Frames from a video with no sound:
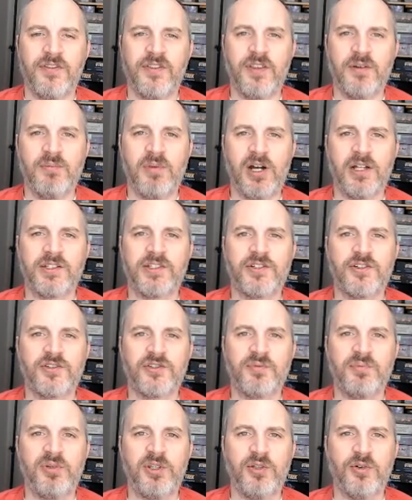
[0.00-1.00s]
the
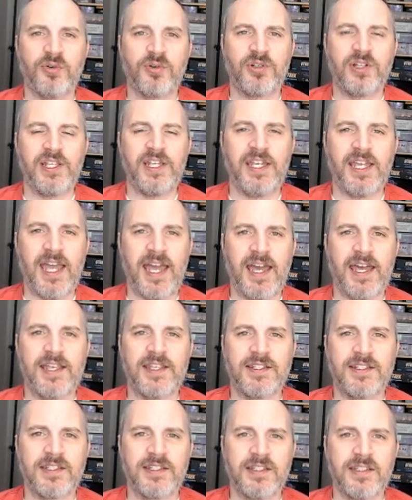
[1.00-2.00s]
monsters purely
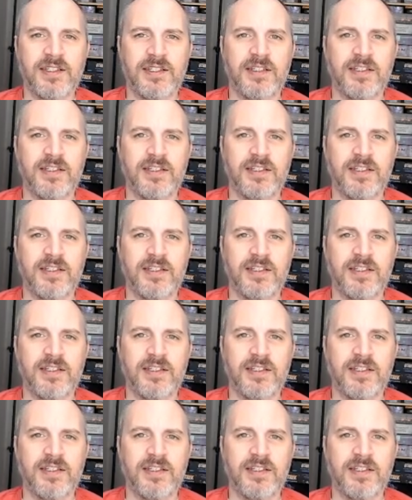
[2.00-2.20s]
as,